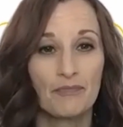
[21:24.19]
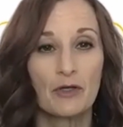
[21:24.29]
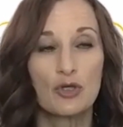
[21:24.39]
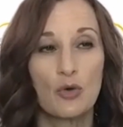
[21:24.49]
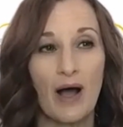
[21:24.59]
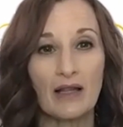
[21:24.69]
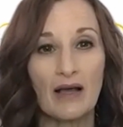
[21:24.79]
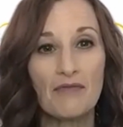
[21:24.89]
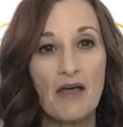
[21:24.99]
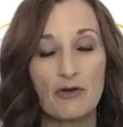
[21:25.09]
So I
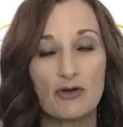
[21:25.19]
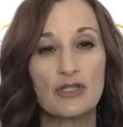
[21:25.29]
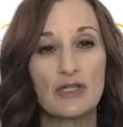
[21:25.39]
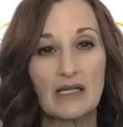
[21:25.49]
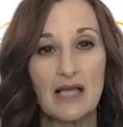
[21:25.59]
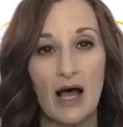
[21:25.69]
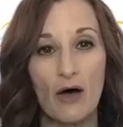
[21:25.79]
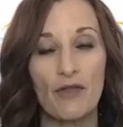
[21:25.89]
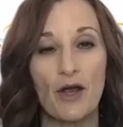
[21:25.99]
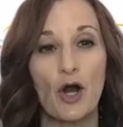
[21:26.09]
love that there's things
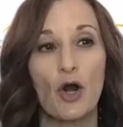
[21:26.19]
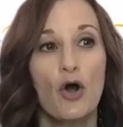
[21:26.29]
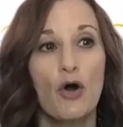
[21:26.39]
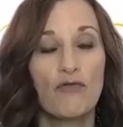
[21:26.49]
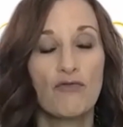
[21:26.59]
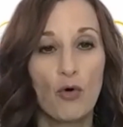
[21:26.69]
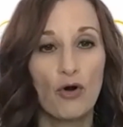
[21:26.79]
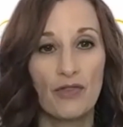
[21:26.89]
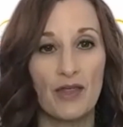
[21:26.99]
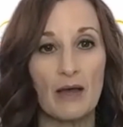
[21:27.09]
out there
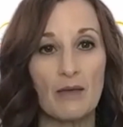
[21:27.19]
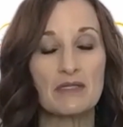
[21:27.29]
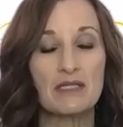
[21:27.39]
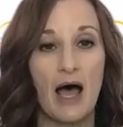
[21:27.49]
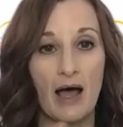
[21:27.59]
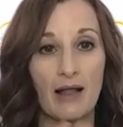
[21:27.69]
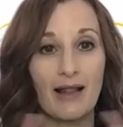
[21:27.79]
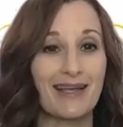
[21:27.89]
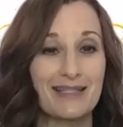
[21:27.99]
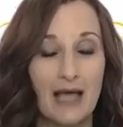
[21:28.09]
for then, to
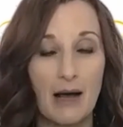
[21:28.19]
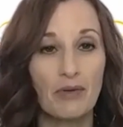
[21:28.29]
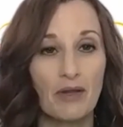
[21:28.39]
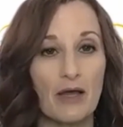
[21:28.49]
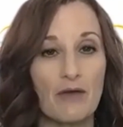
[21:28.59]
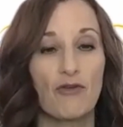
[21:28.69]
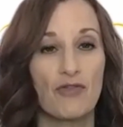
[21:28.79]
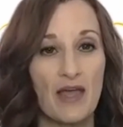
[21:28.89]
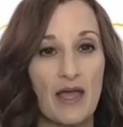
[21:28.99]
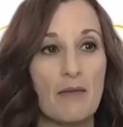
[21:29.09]
like a template for
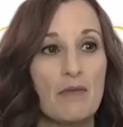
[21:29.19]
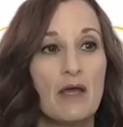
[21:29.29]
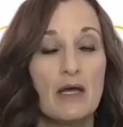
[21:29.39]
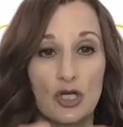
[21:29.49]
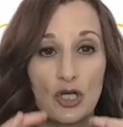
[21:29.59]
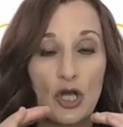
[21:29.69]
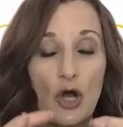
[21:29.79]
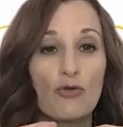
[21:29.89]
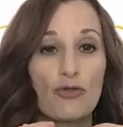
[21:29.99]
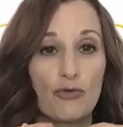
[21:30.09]
them to
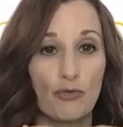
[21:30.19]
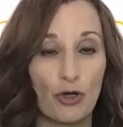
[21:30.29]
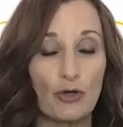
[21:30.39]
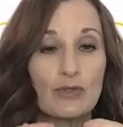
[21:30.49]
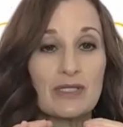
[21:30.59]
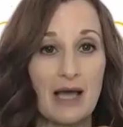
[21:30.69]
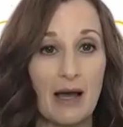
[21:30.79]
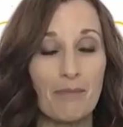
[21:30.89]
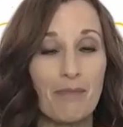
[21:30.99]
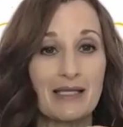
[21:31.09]
go through
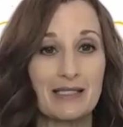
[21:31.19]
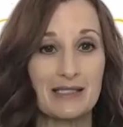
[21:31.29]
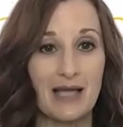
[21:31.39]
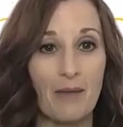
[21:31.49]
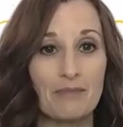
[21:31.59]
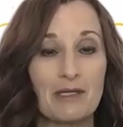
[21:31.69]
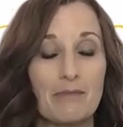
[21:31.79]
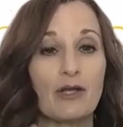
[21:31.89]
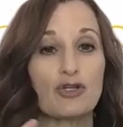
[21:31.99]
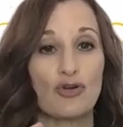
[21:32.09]
step by step to
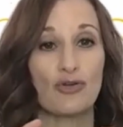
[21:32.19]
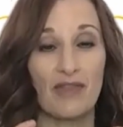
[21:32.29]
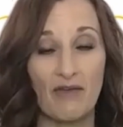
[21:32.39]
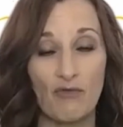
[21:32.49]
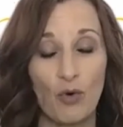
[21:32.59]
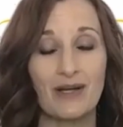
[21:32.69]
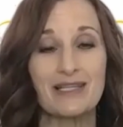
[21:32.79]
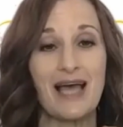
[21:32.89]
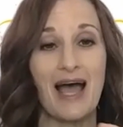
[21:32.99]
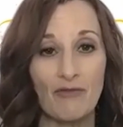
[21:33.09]
make sure that they've
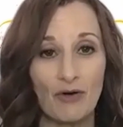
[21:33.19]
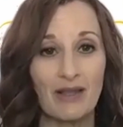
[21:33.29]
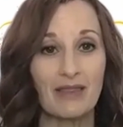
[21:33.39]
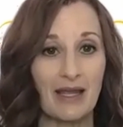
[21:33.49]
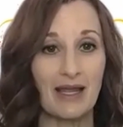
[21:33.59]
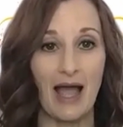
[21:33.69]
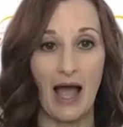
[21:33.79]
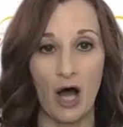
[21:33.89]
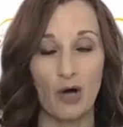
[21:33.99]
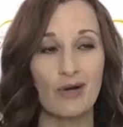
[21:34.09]
worked everything
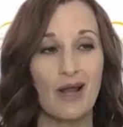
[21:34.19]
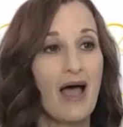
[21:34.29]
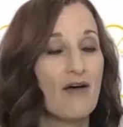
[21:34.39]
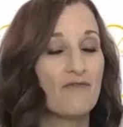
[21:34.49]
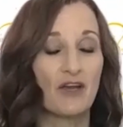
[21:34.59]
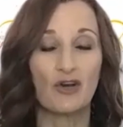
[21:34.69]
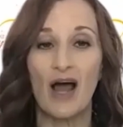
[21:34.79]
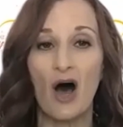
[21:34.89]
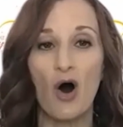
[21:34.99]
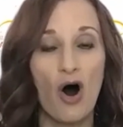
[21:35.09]
out, figured
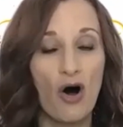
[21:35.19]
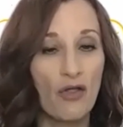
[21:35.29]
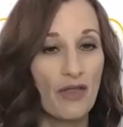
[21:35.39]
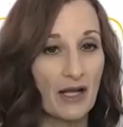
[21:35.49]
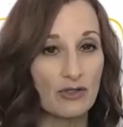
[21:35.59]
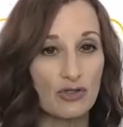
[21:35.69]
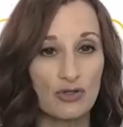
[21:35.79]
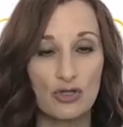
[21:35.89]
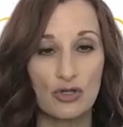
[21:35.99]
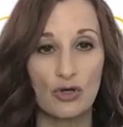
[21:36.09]
out all the
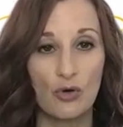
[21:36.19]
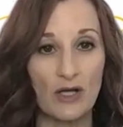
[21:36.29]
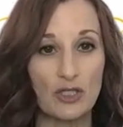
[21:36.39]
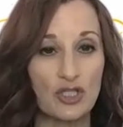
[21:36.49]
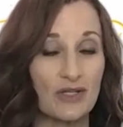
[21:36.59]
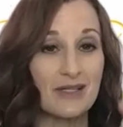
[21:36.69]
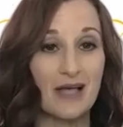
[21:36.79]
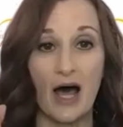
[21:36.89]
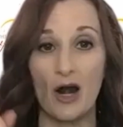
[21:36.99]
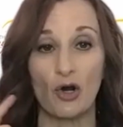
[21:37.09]
answers to the questions
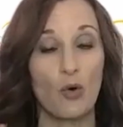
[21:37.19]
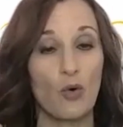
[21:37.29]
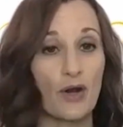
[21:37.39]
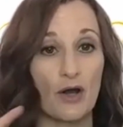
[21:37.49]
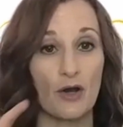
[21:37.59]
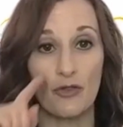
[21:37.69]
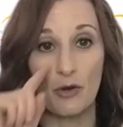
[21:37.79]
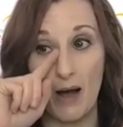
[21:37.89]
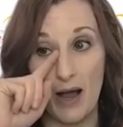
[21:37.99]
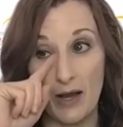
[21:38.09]
that are going on in their
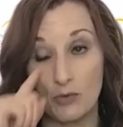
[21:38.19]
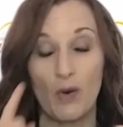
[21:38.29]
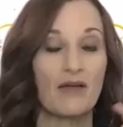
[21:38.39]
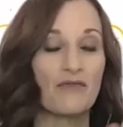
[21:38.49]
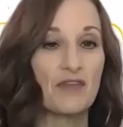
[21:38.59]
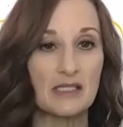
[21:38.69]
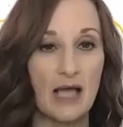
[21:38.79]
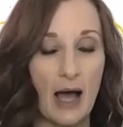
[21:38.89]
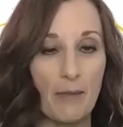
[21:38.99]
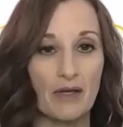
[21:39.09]
mind. What if this
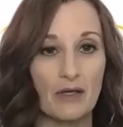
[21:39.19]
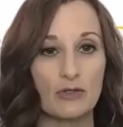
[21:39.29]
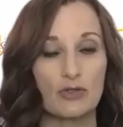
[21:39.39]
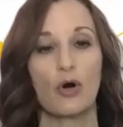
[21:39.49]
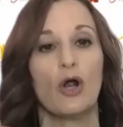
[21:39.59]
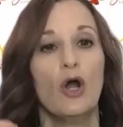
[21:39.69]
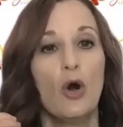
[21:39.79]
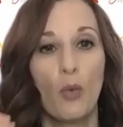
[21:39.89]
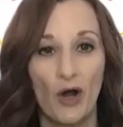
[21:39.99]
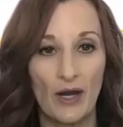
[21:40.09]
happens? Or
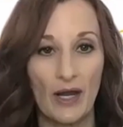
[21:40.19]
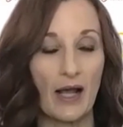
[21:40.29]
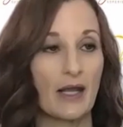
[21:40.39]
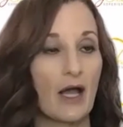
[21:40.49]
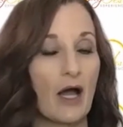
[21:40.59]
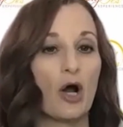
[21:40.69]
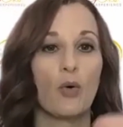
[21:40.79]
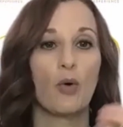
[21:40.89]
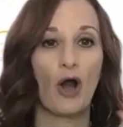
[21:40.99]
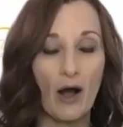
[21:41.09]
where can I go?
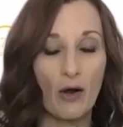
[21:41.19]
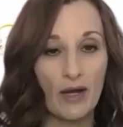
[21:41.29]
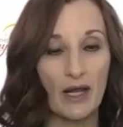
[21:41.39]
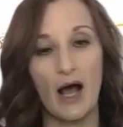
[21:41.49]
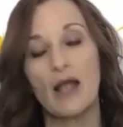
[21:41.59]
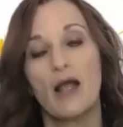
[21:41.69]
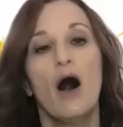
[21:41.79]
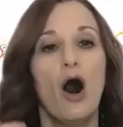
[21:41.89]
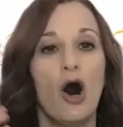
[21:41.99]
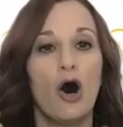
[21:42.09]
Or how can I?
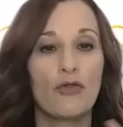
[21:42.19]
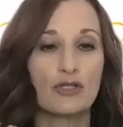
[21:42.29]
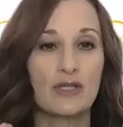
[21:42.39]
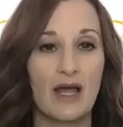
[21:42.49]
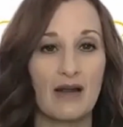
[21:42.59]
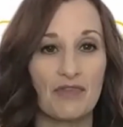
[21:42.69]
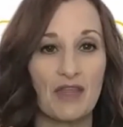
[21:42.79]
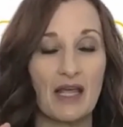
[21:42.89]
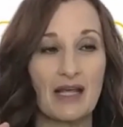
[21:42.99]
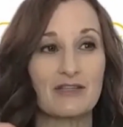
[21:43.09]
All those kind of
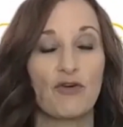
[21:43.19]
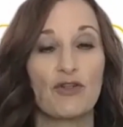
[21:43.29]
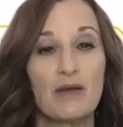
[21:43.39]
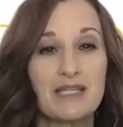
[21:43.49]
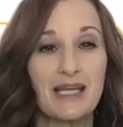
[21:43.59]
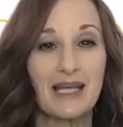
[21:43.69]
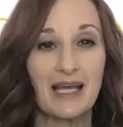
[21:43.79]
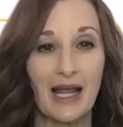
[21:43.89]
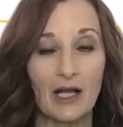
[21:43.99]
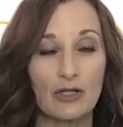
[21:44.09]
things for them to
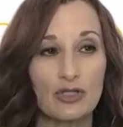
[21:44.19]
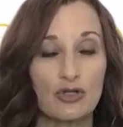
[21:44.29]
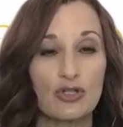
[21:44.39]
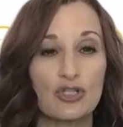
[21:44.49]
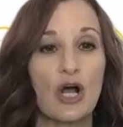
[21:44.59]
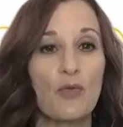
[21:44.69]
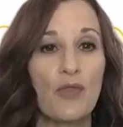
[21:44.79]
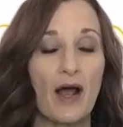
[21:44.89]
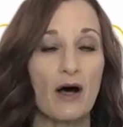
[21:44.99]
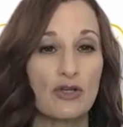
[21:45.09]
get answers. So
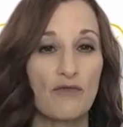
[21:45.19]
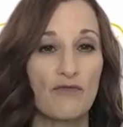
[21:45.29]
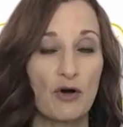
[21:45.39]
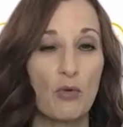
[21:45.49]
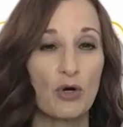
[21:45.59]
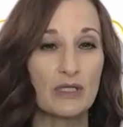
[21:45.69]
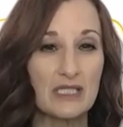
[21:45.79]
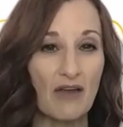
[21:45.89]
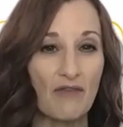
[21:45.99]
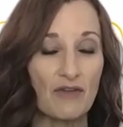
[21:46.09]
they also feel more
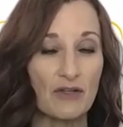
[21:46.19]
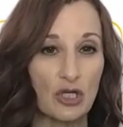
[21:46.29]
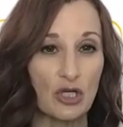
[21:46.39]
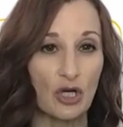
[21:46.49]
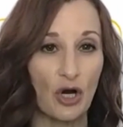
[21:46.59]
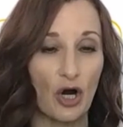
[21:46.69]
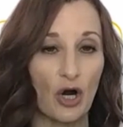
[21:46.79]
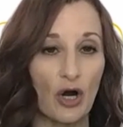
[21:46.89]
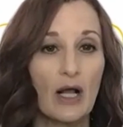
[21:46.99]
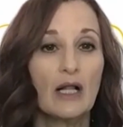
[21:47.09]
safe and
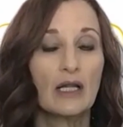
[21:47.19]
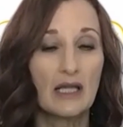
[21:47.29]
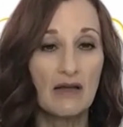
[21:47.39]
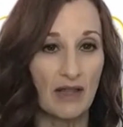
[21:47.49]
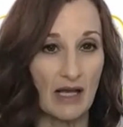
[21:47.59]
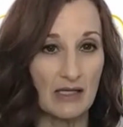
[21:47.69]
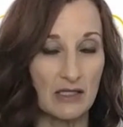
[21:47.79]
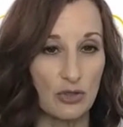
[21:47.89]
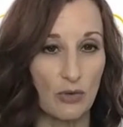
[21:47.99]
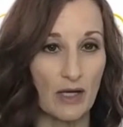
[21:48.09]
secure leaving that
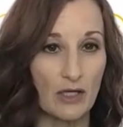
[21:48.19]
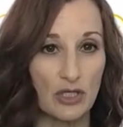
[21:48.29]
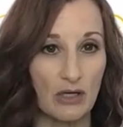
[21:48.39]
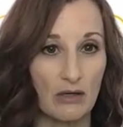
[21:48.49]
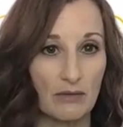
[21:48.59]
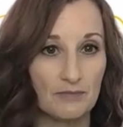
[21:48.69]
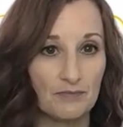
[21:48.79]
situation.